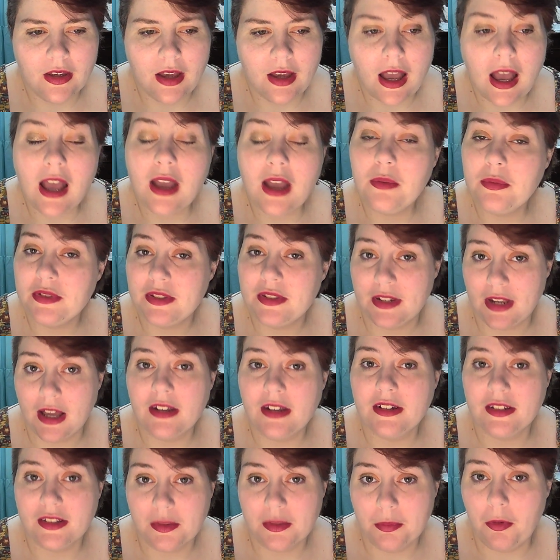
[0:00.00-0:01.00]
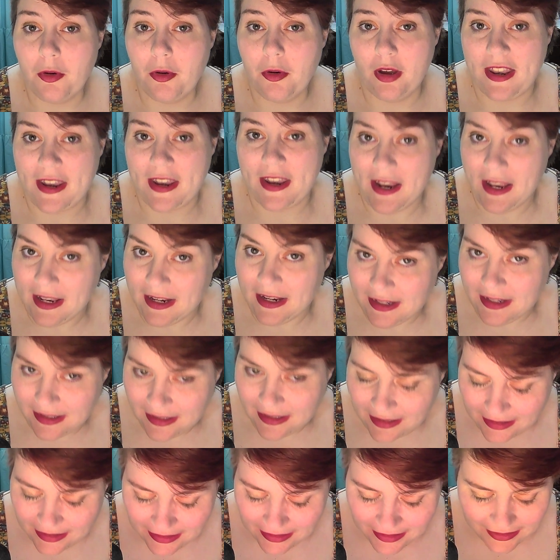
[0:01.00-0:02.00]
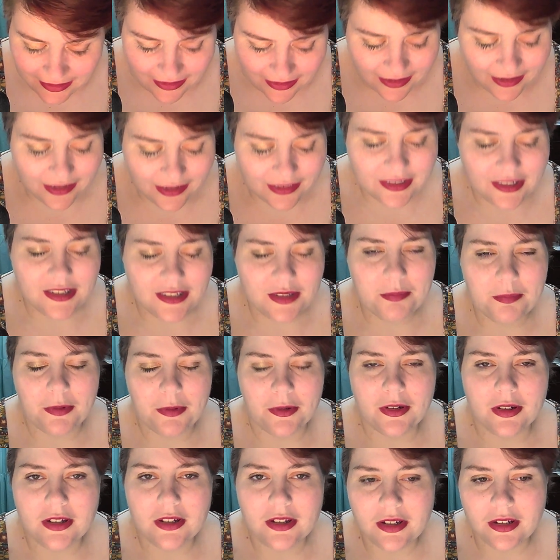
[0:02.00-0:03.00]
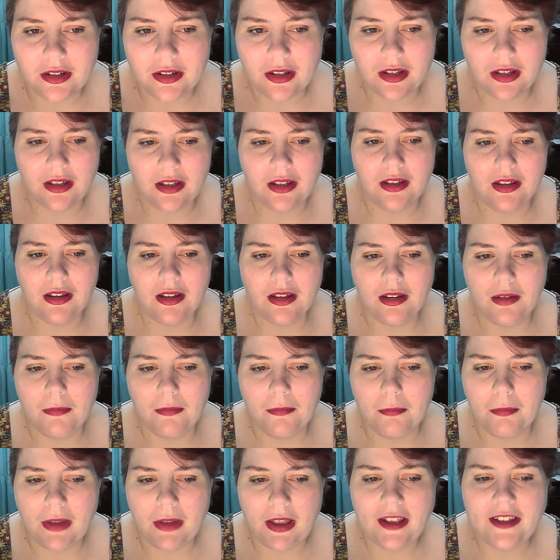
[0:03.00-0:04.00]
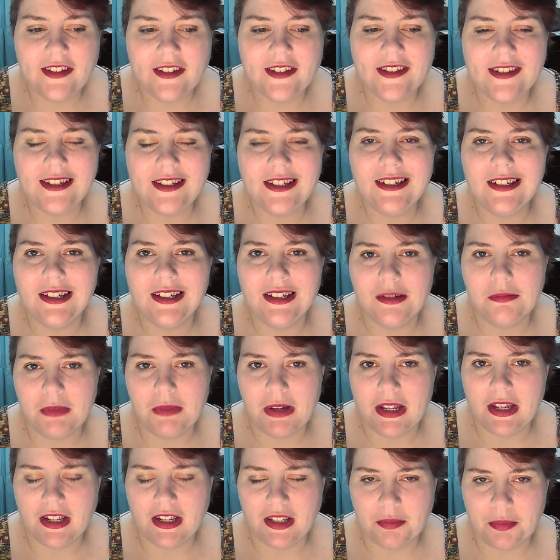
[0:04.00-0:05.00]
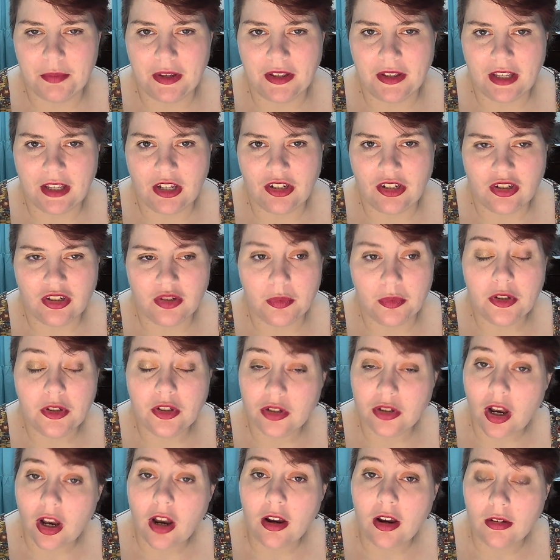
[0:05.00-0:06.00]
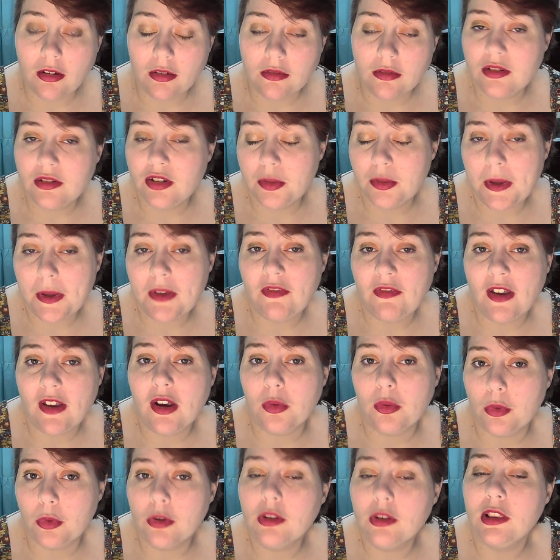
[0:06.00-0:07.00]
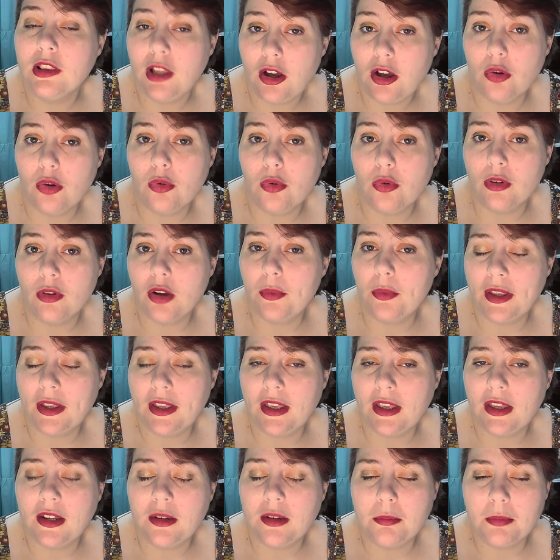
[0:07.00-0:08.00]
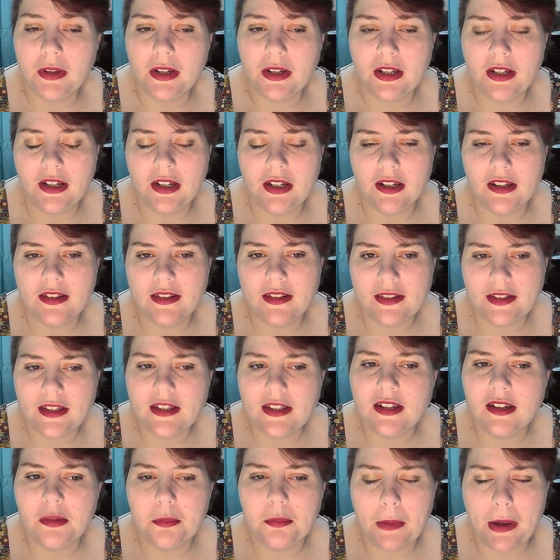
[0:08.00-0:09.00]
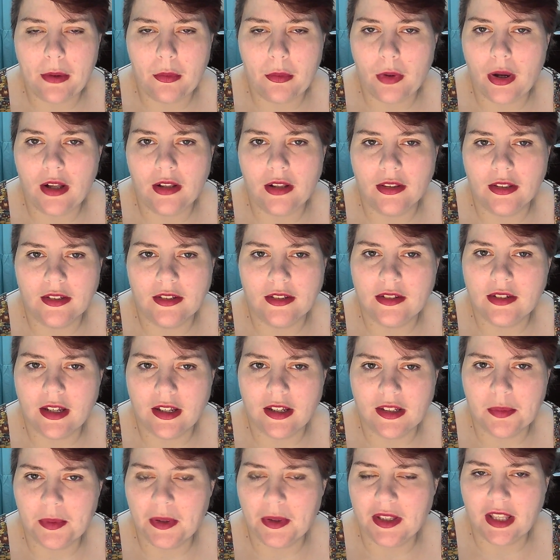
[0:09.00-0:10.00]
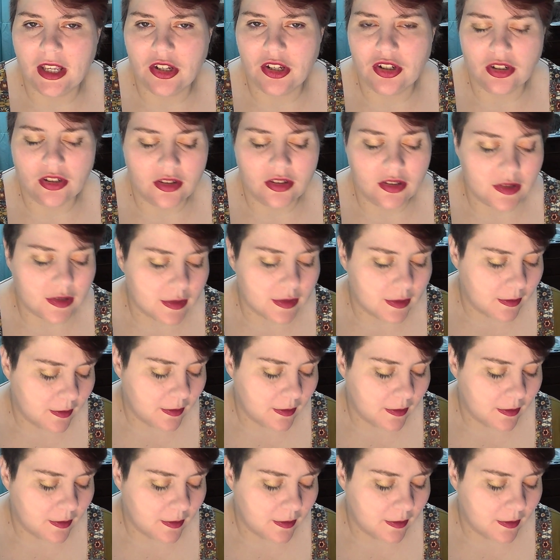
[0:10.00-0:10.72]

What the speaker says: I was not disappointed. This book exceeded my expectations, which, to be fair, were low going in, but it exceeded my wildest expectations.